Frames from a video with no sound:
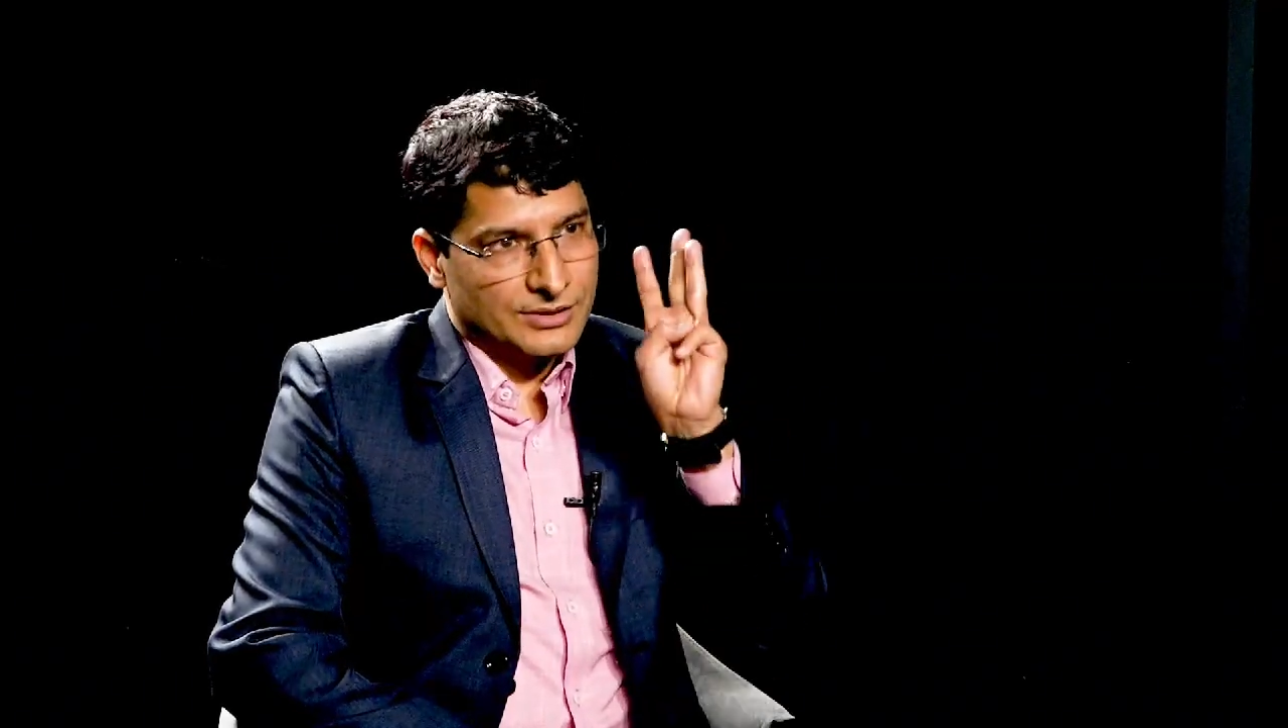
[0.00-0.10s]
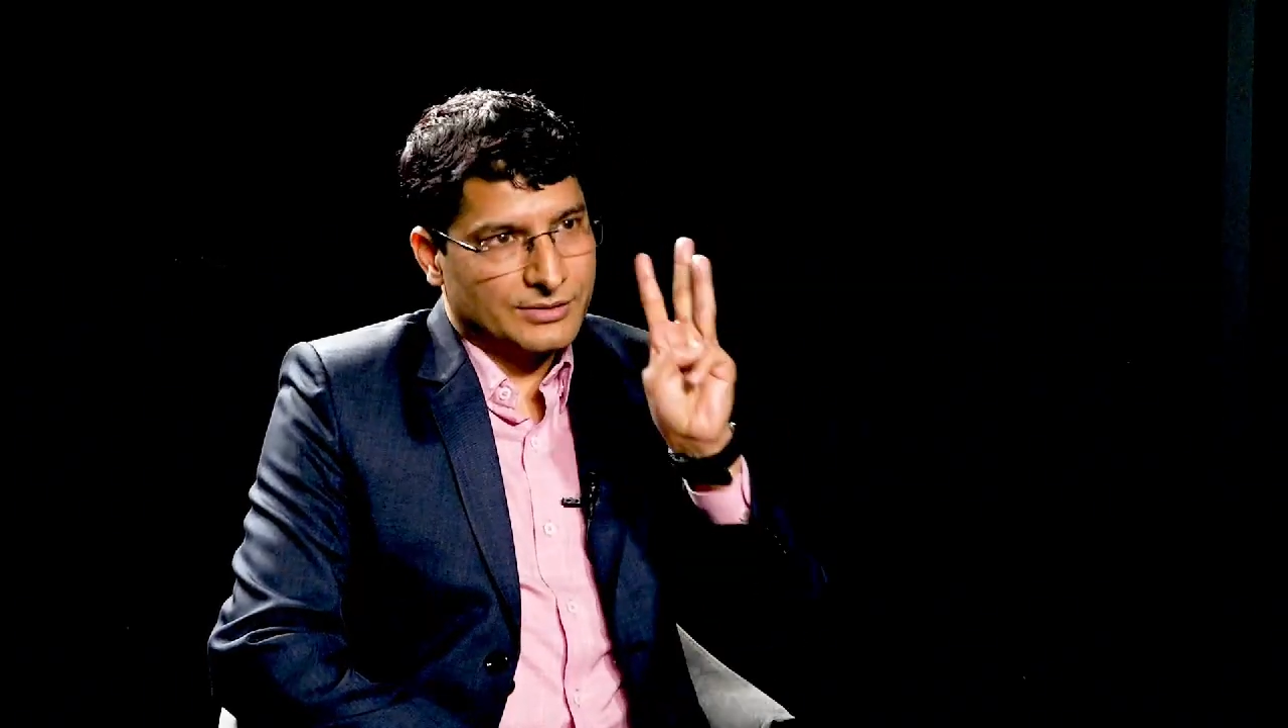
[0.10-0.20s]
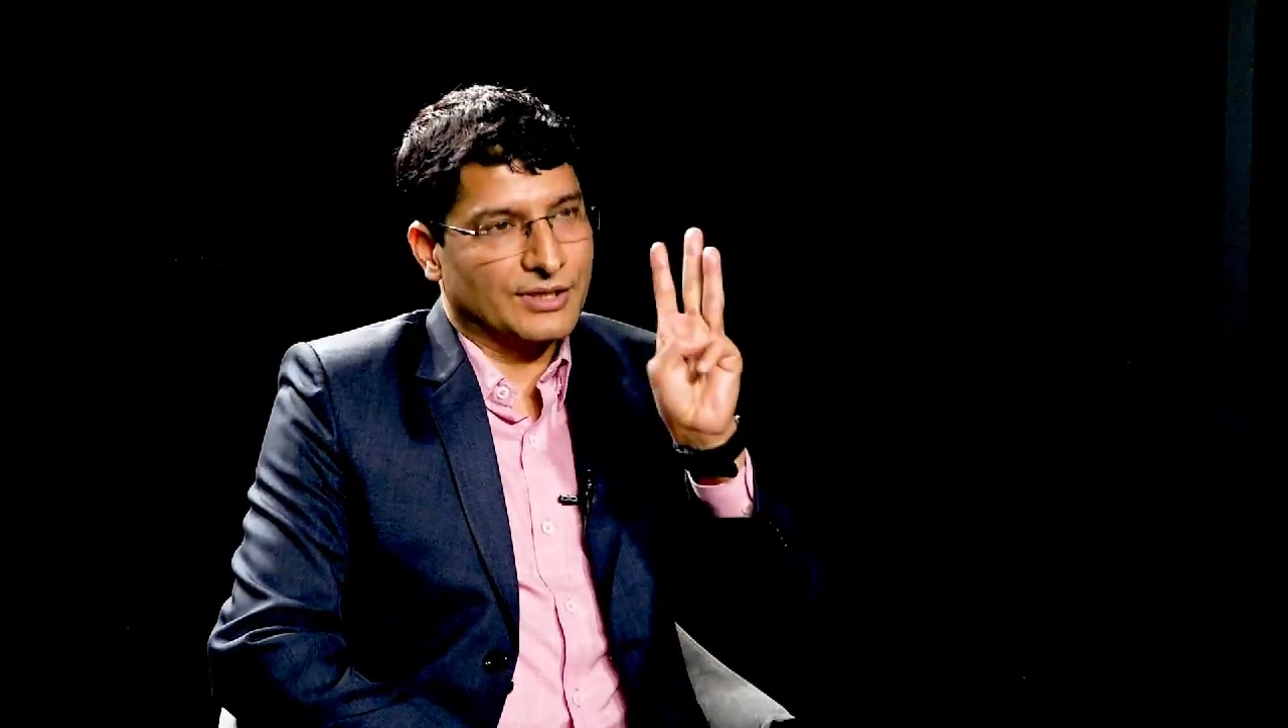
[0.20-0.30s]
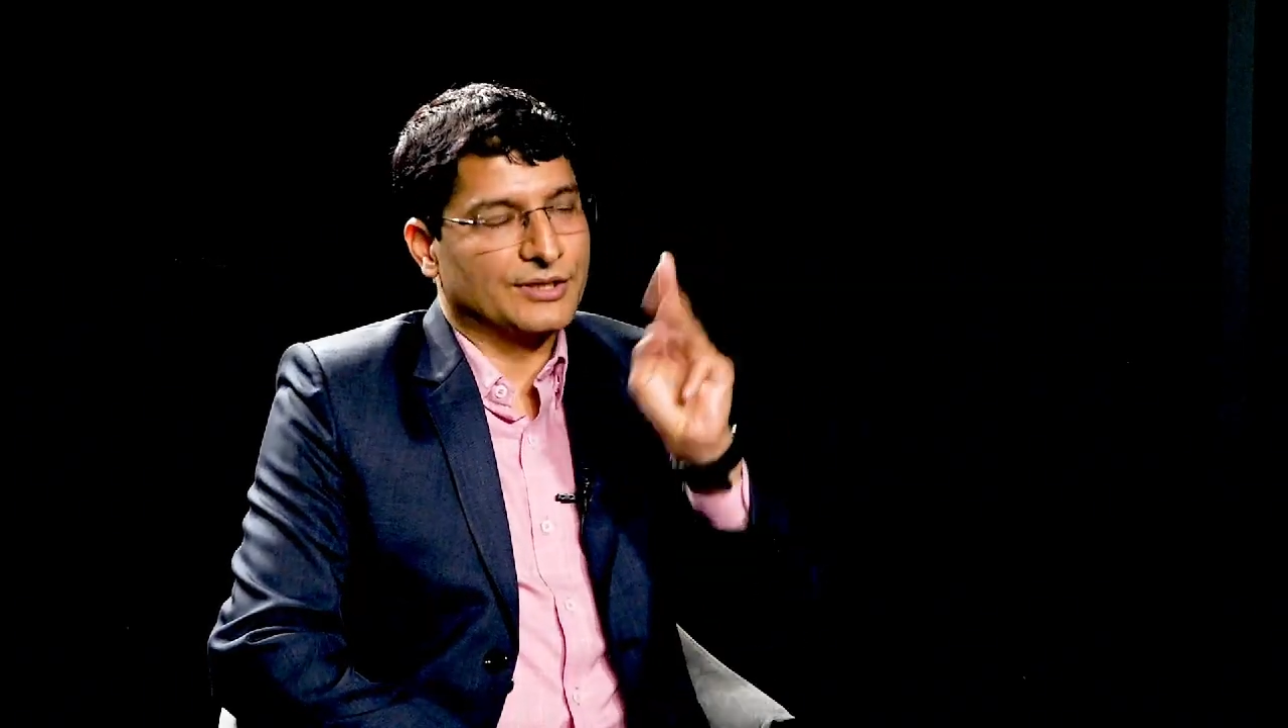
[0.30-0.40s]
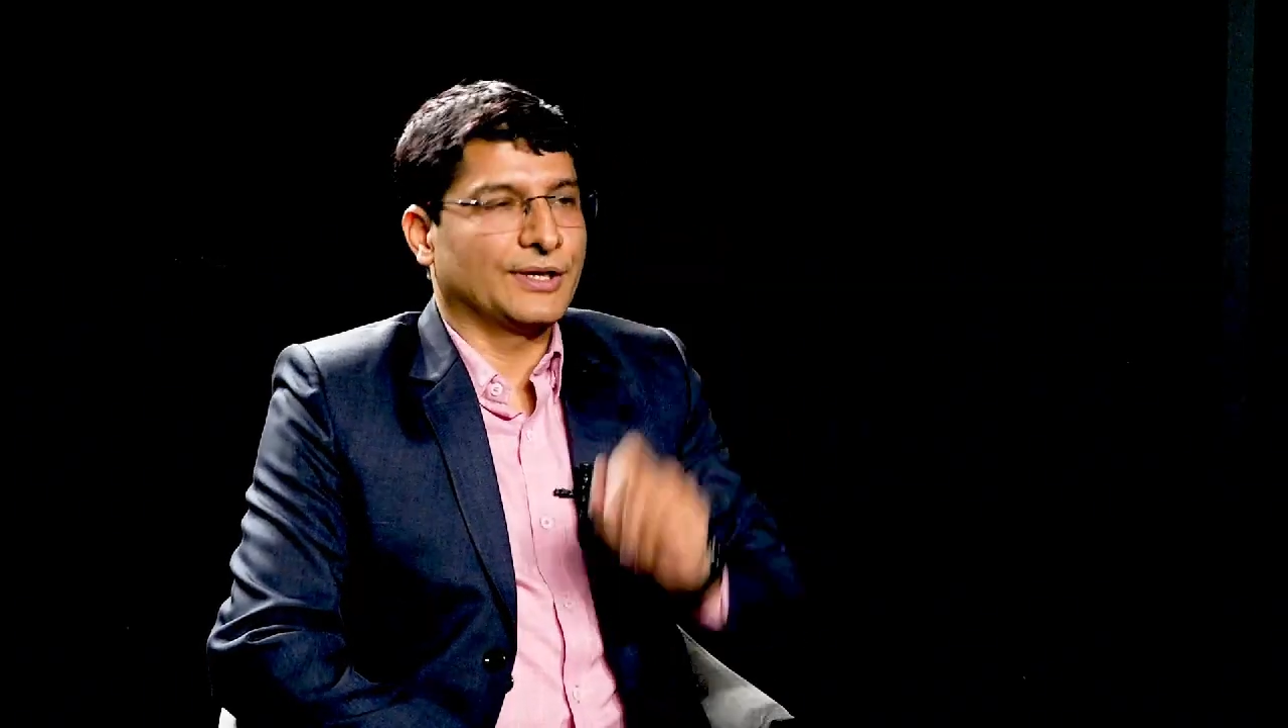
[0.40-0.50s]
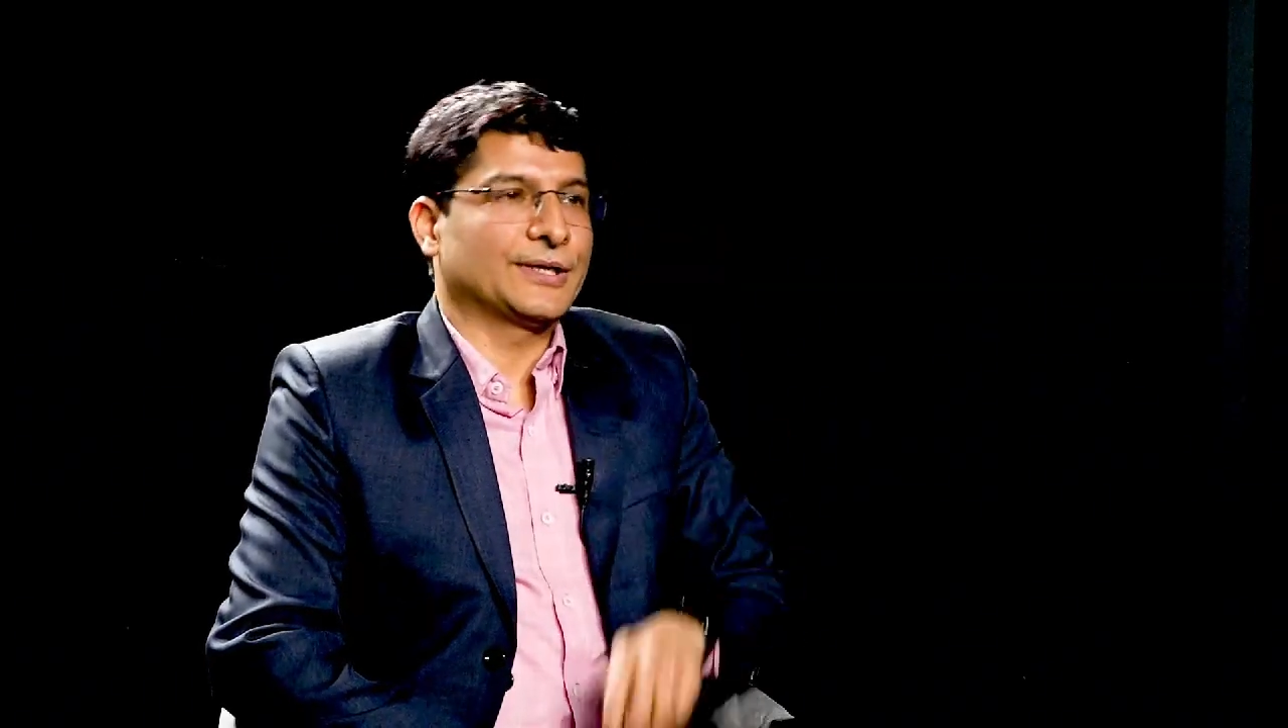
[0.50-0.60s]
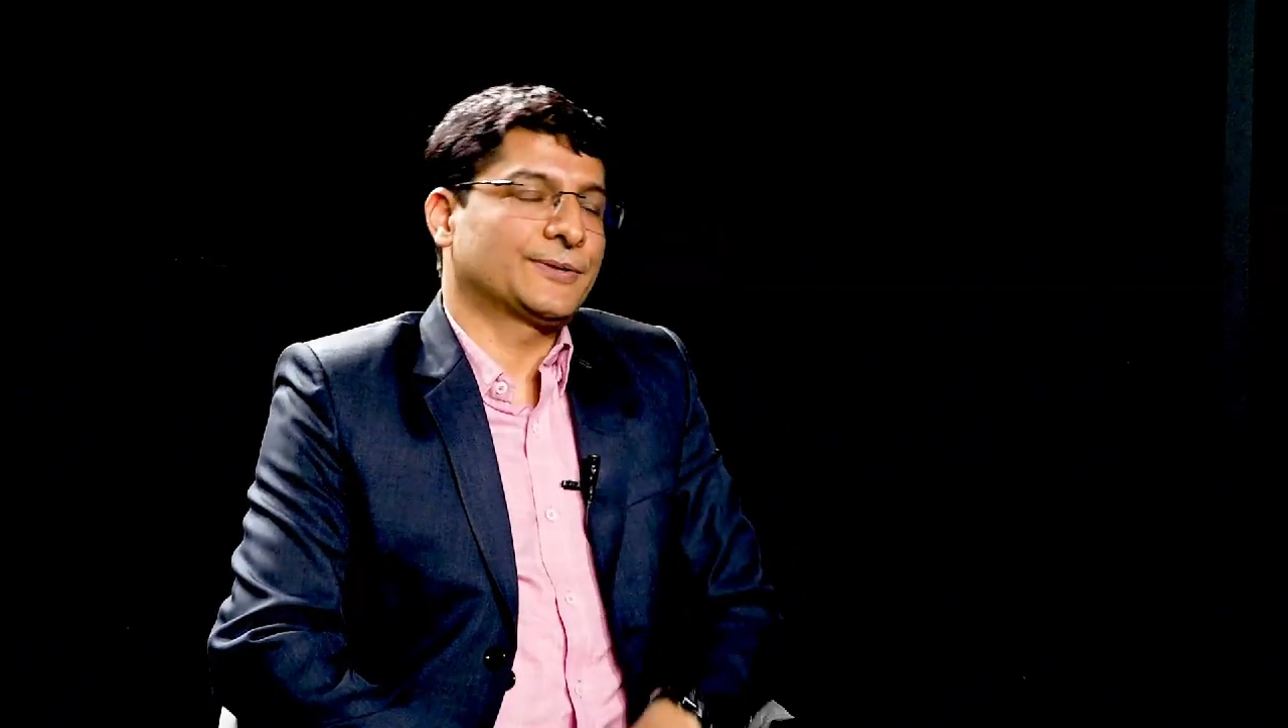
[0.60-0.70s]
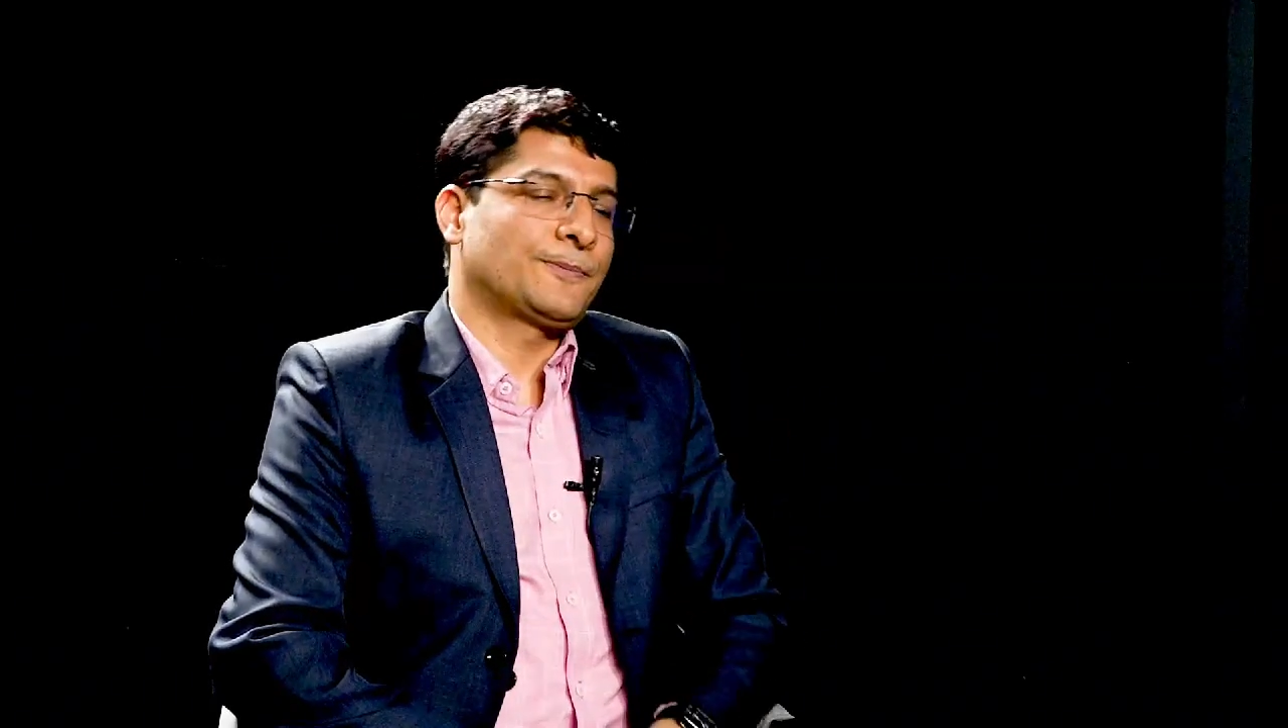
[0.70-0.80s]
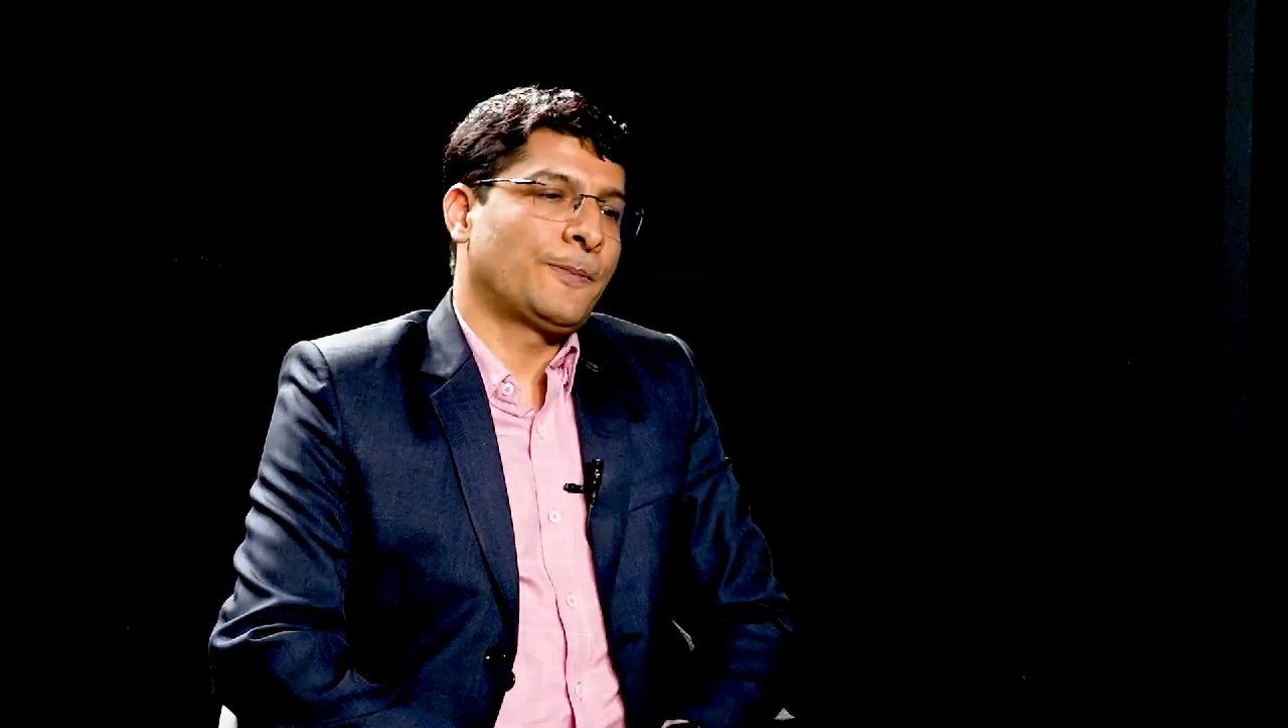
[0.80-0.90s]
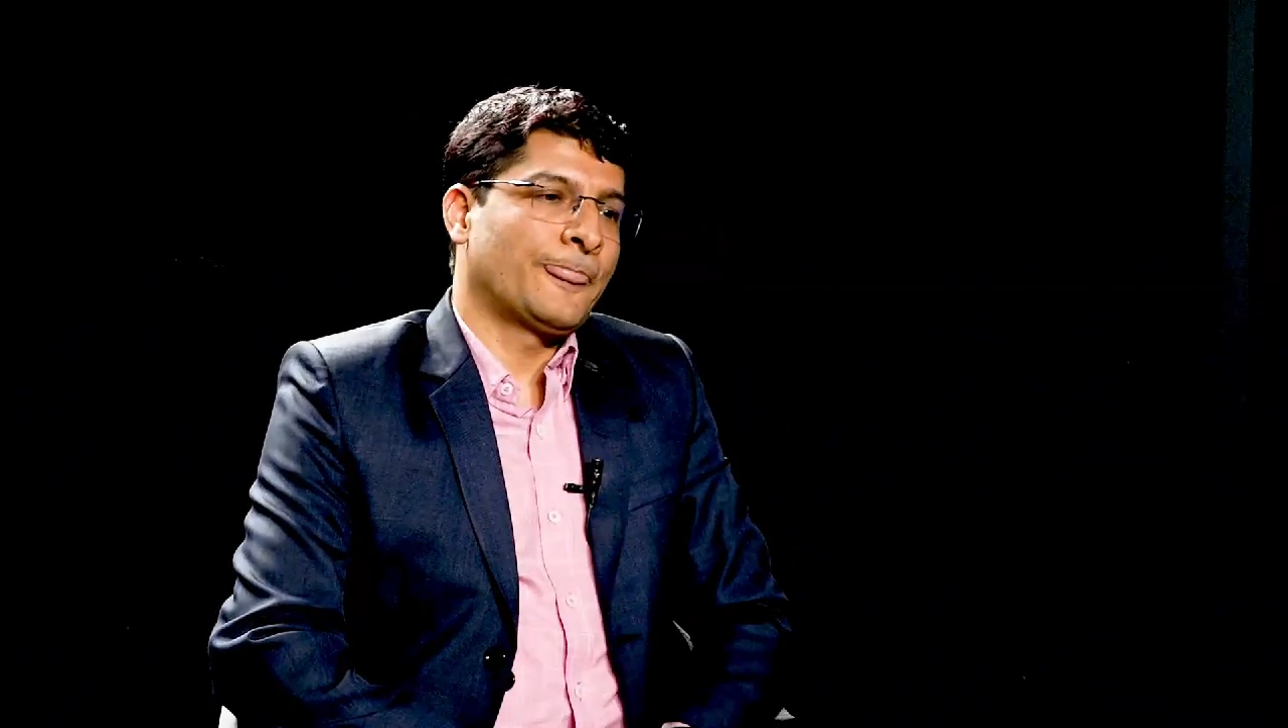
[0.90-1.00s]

three things.